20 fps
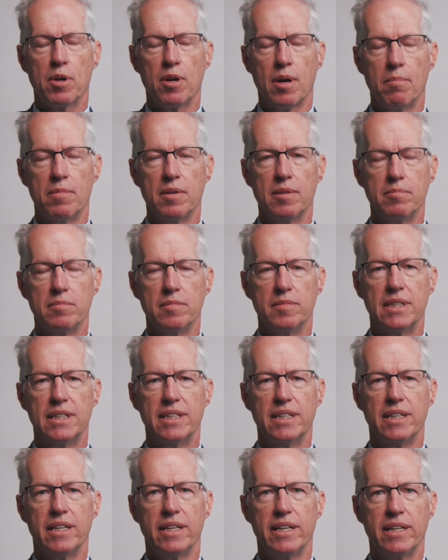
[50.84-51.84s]
problem
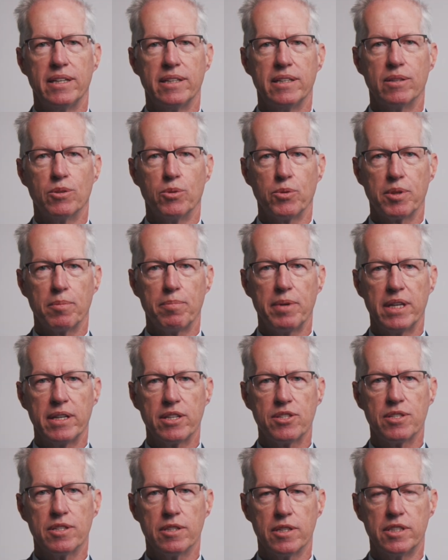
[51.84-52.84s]
in
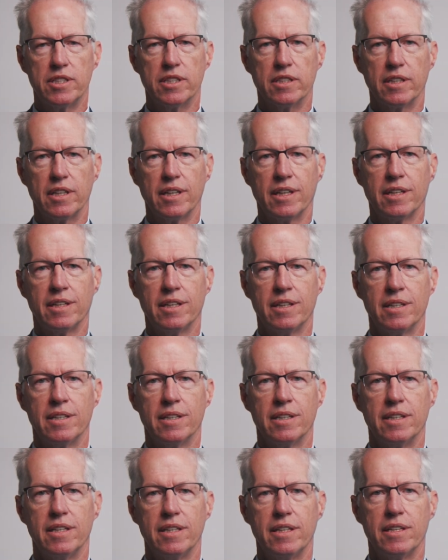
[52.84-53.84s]
orthopedic surgery
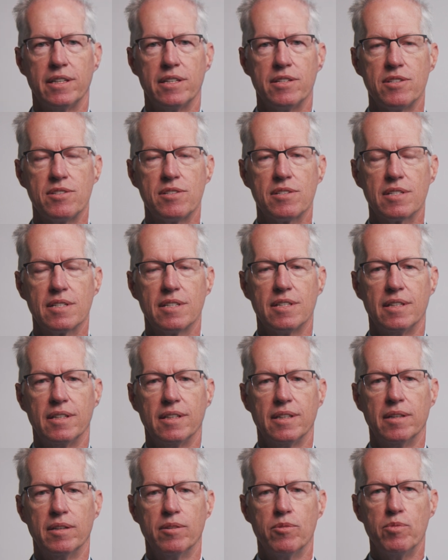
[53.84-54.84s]
is
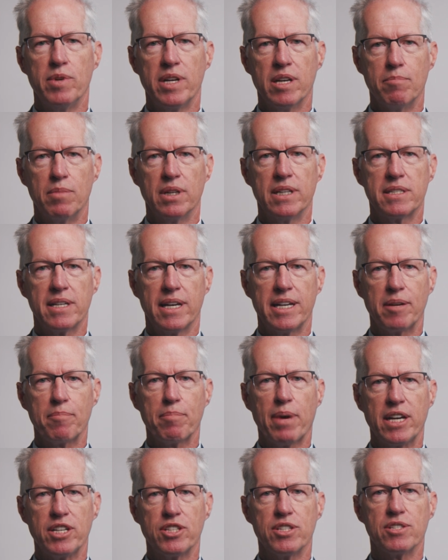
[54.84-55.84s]
rehabilitating
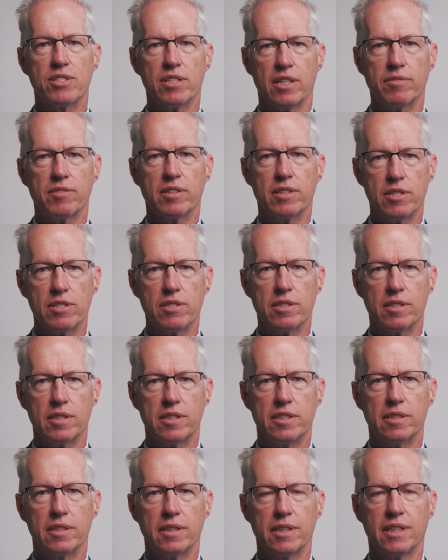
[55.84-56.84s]
patients after the
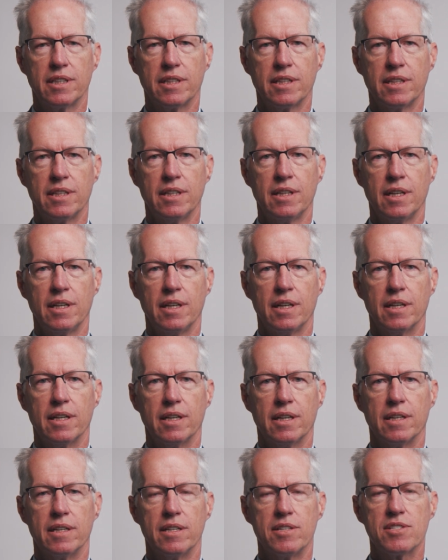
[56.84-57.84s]
surgery.
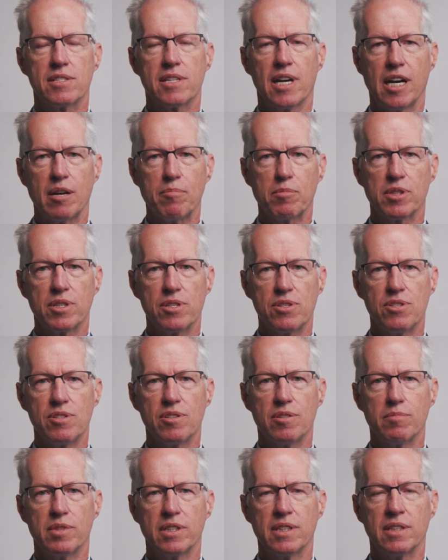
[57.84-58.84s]
It's time
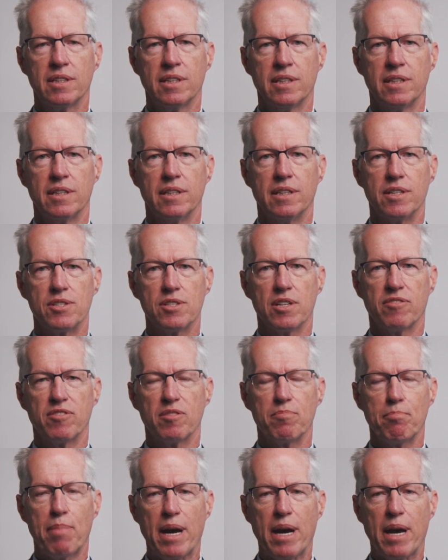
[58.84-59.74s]
consuming, it's often